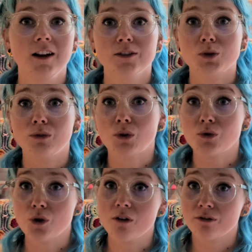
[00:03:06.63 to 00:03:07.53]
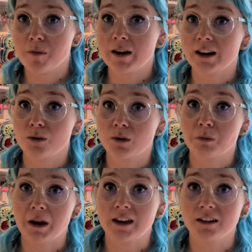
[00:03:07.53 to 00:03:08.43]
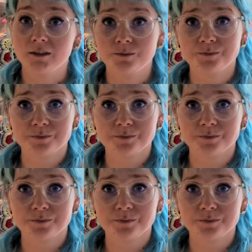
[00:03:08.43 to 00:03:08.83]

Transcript: So if you're not familiar with Peel,